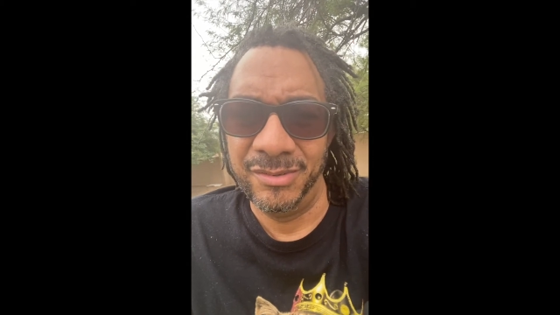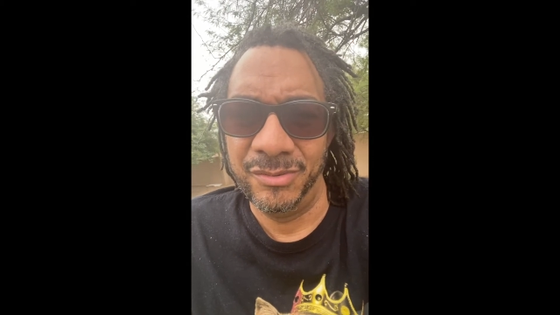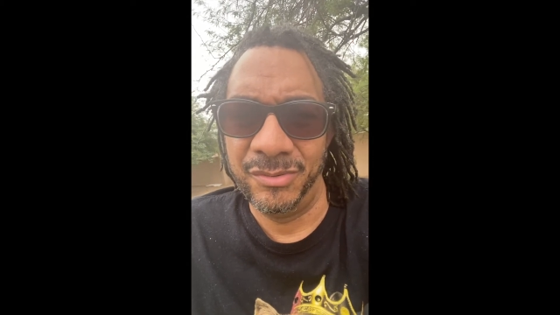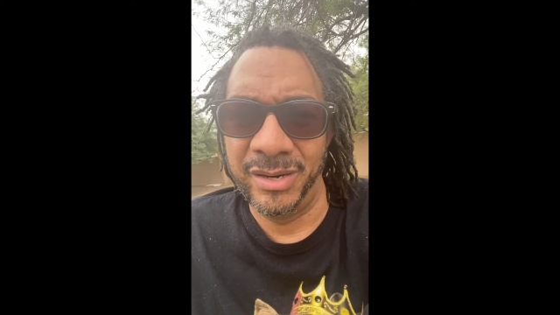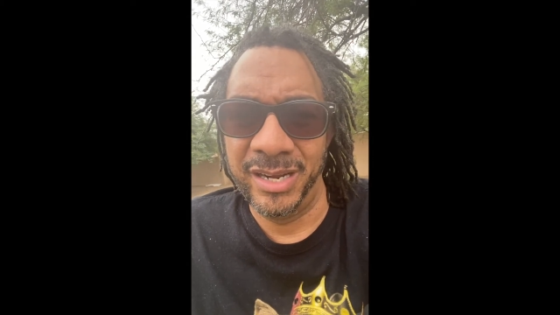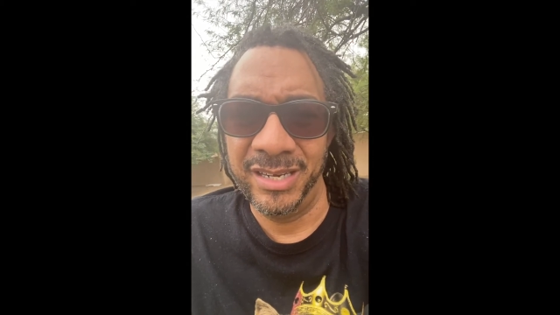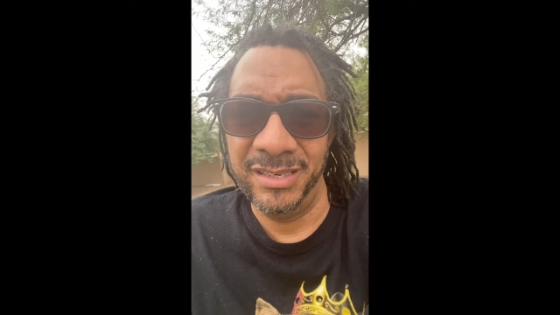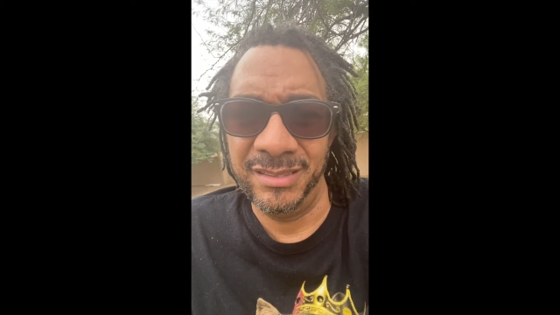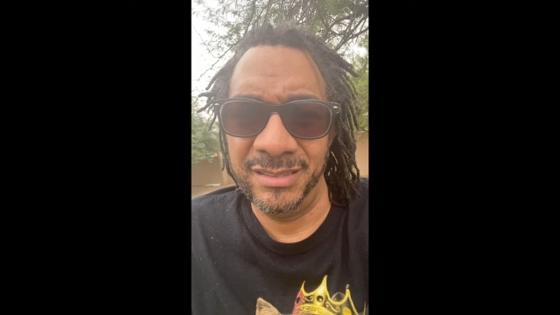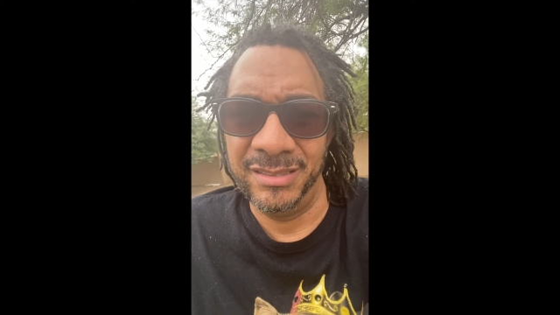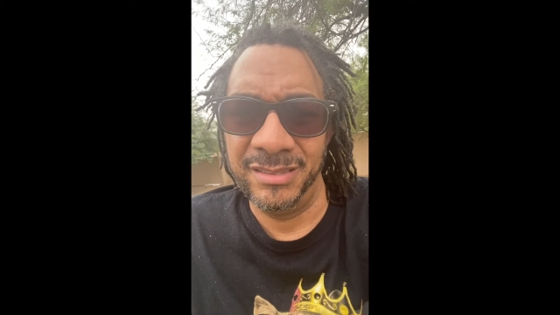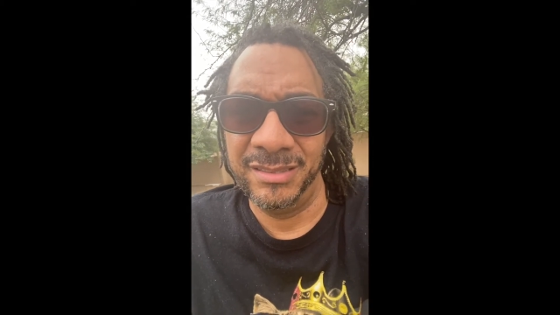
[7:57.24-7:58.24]
right?
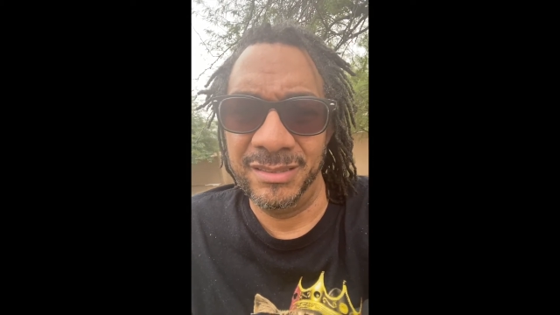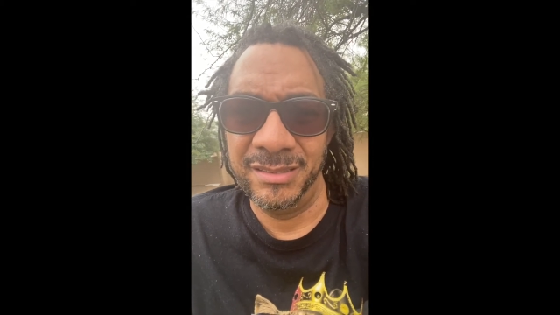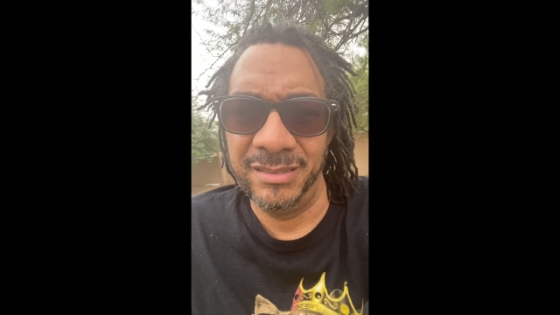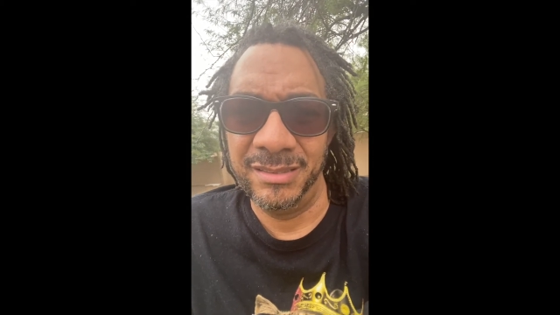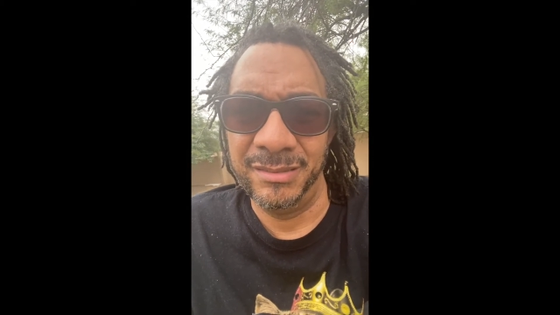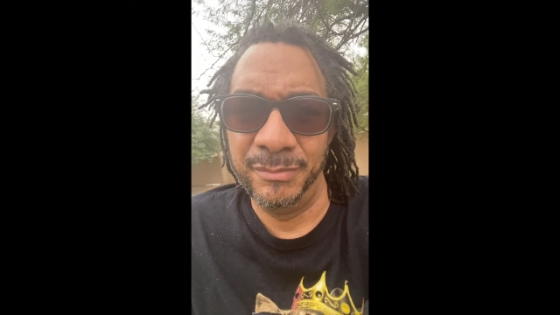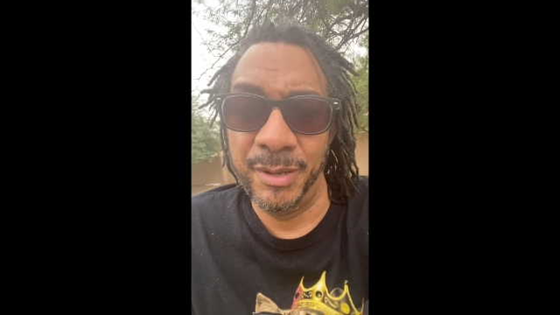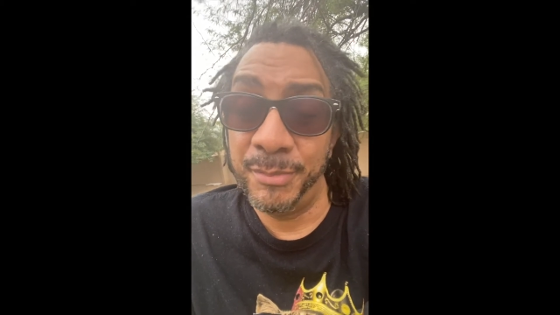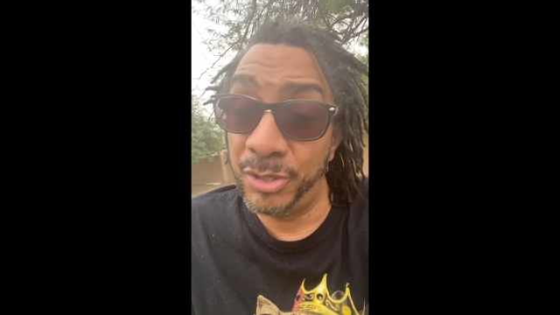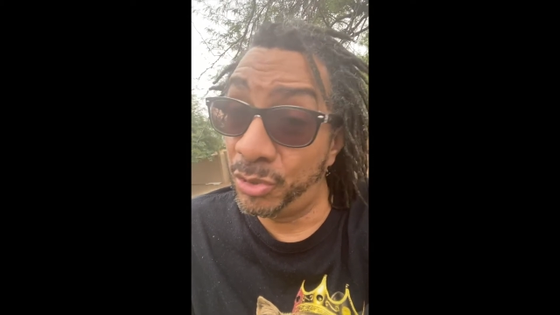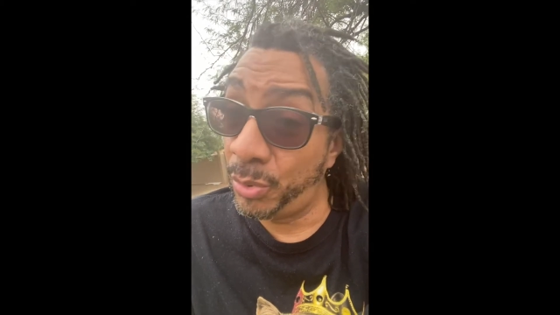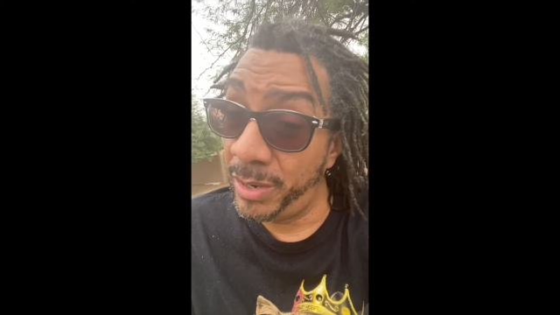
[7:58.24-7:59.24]

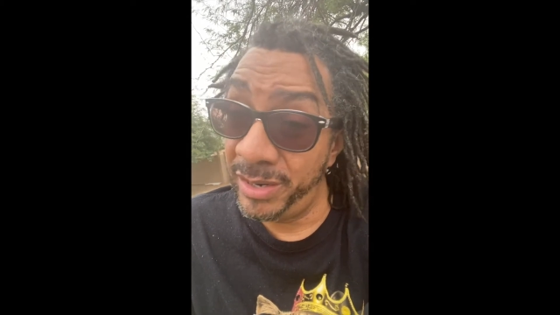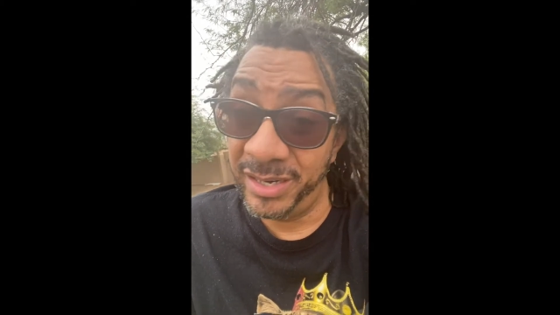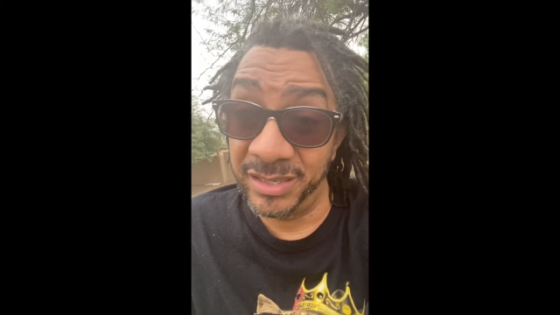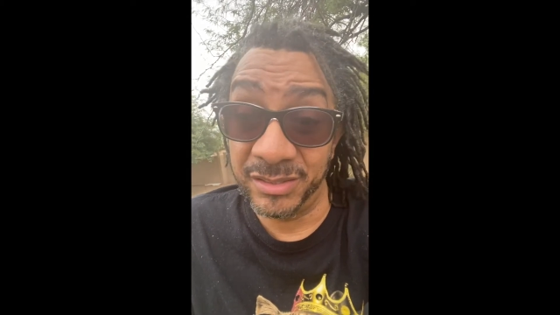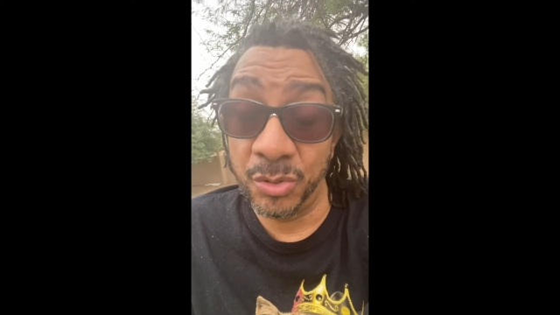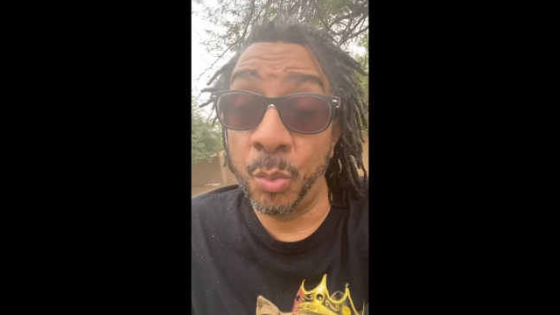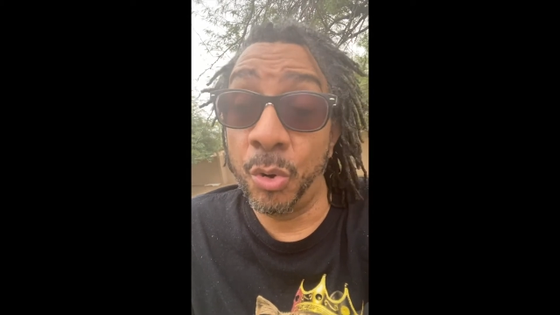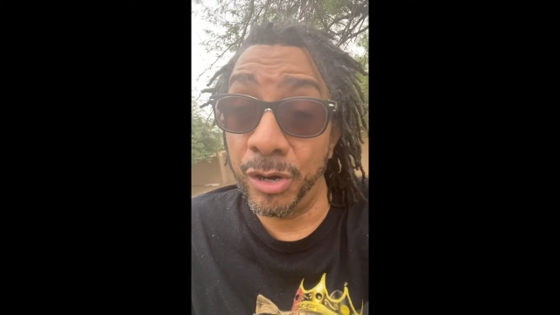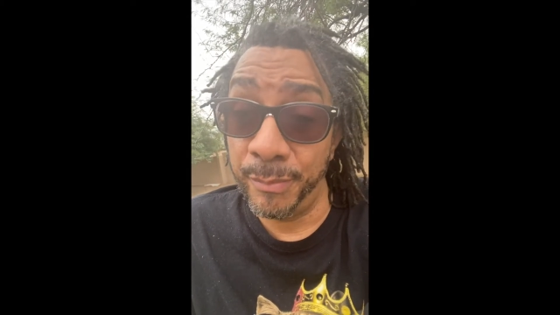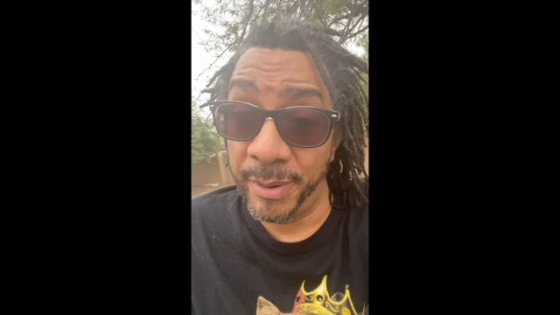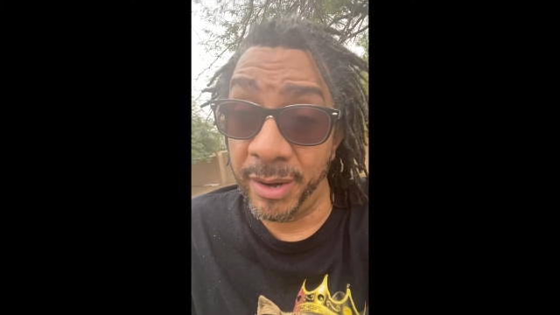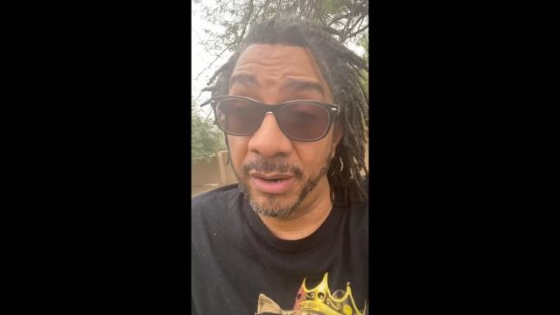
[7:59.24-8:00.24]
Remember, Aquarius, the
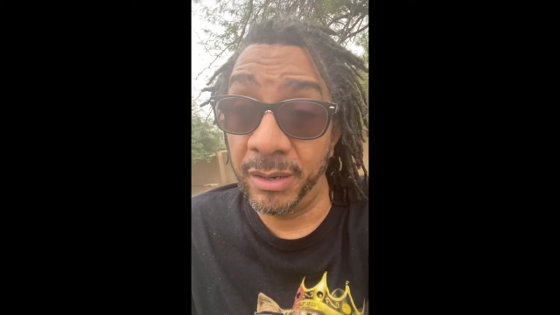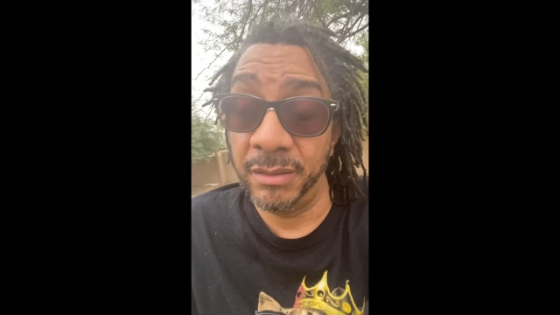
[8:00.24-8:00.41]
water bearer,